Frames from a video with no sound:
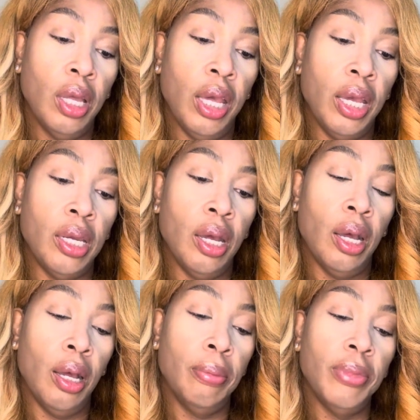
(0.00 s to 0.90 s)
And
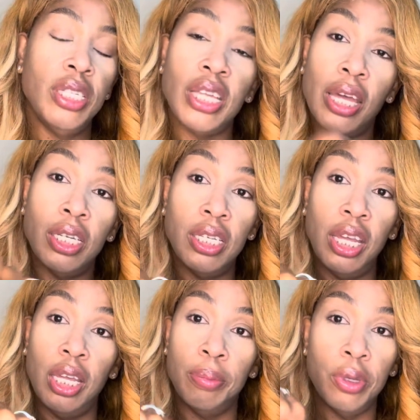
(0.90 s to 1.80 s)
it's kind of
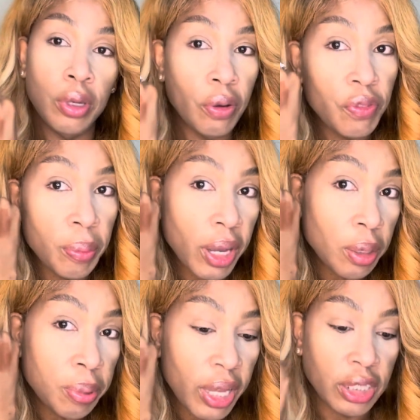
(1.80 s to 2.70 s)
deep, you know, for my
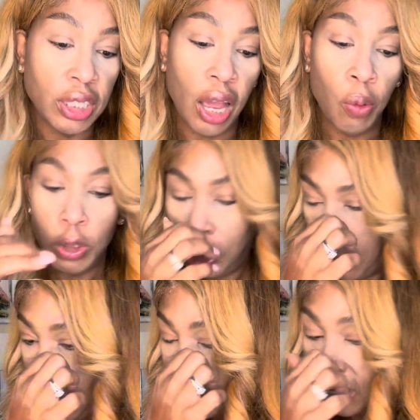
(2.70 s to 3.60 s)
complexion. I wish she
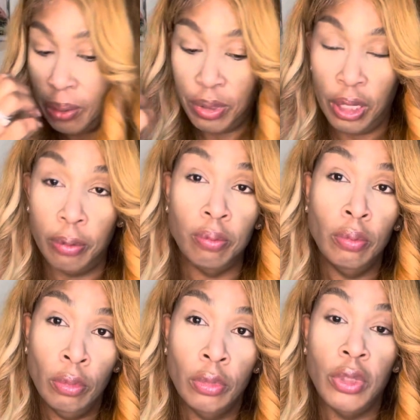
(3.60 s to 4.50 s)
had something
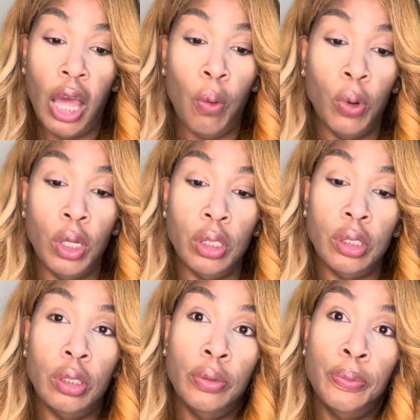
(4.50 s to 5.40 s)
that was,